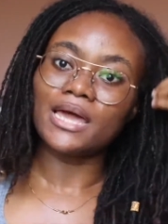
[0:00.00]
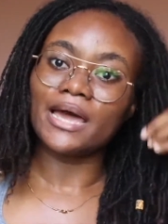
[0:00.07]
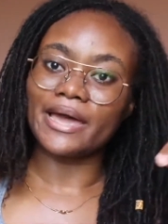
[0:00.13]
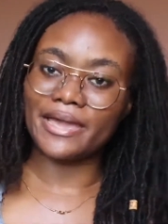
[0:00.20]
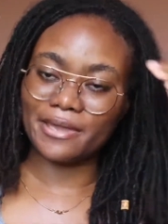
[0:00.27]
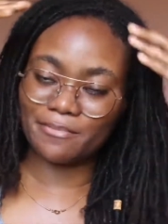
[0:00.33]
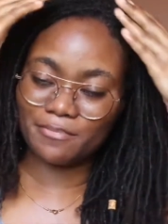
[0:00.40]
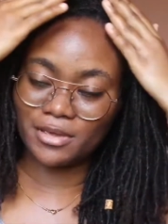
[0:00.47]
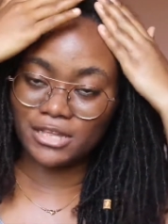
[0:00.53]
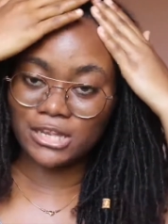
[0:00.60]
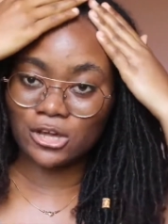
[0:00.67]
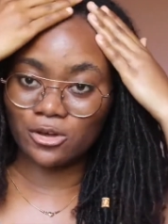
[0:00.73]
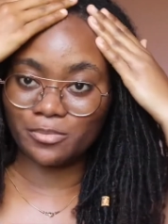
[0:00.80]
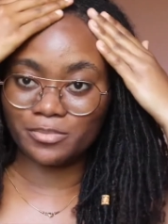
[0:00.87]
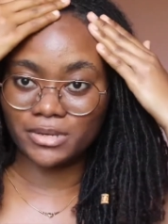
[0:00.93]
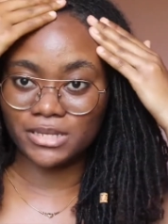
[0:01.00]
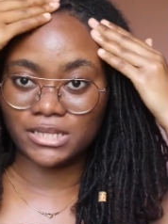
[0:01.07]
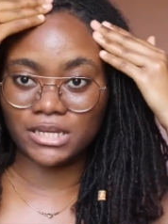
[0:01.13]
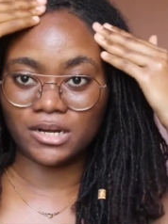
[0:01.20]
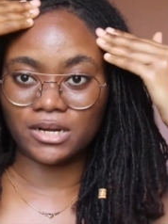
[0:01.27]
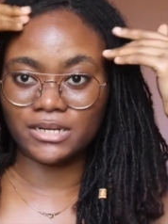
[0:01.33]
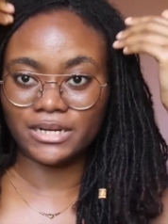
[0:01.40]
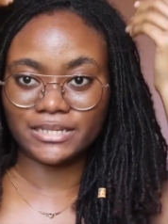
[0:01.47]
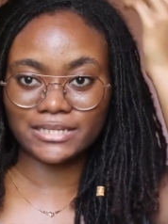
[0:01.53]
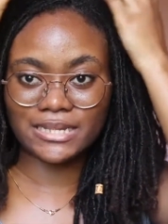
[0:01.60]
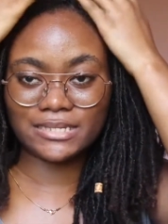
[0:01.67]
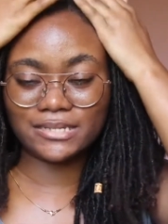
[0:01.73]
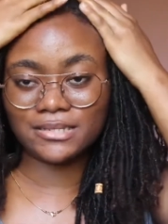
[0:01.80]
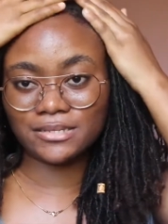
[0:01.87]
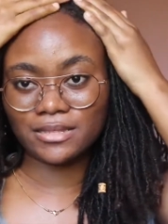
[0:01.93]
I'm being completely honest.
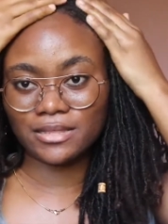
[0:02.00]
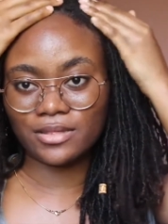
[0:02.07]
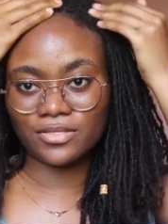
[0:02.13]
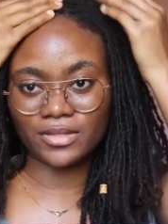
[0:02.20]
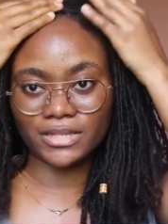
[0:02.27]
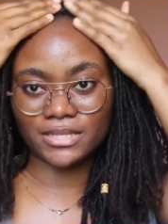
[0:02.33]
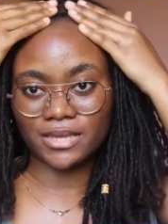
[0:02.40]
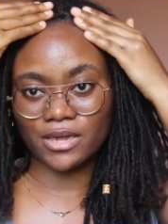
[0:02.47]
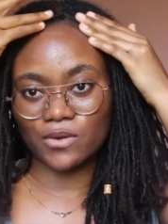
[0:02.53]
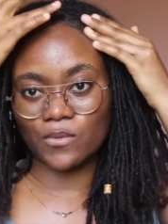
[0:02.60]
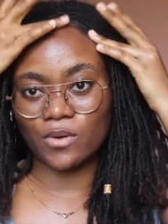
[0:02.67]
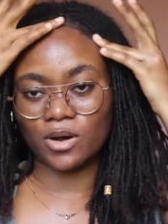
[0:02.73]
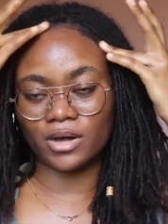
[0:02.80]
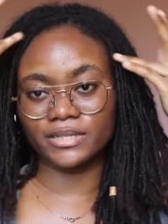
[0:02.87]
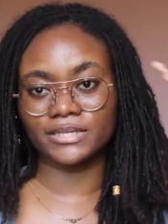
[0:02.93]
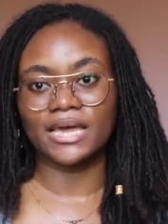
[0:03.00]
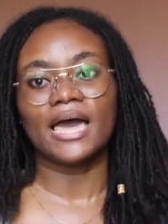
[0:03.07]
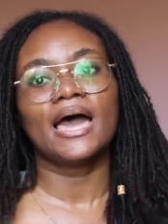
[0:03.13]
That is the length that I want.